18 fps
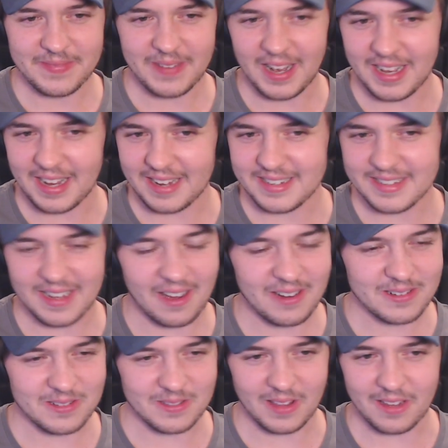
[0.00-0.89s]

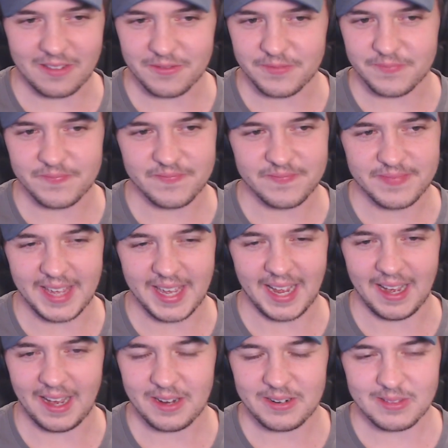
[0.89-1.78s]
I'd love
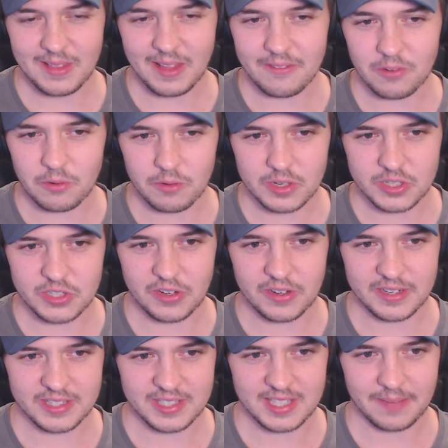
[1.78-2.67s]
a
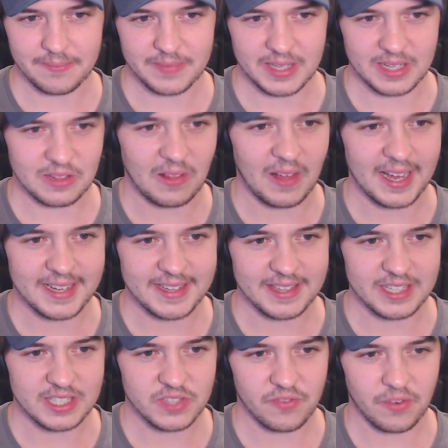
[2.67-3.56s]
return to something like
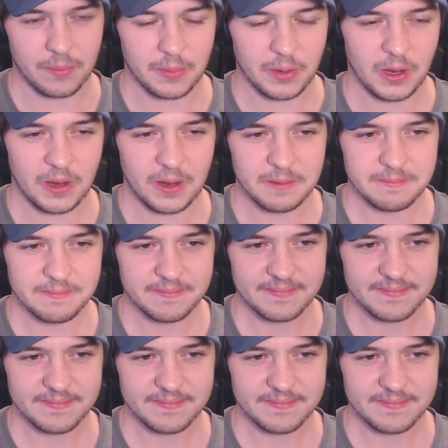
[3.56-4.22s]
this from her.